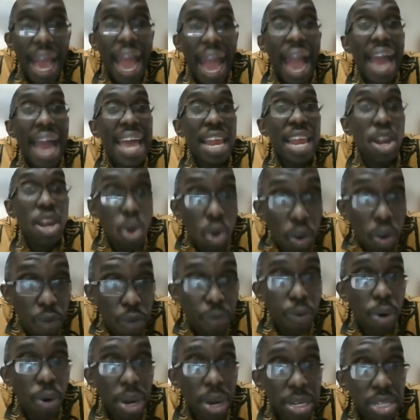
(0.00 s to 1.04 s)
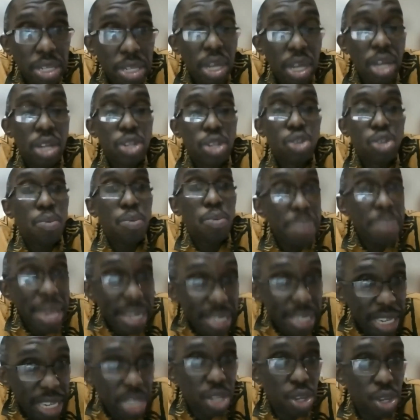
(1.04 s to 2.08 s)
I look forward to
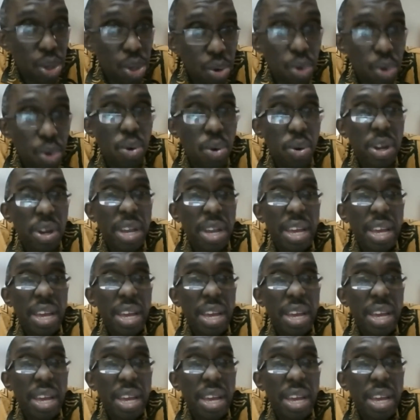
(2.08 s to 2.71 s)
meeting you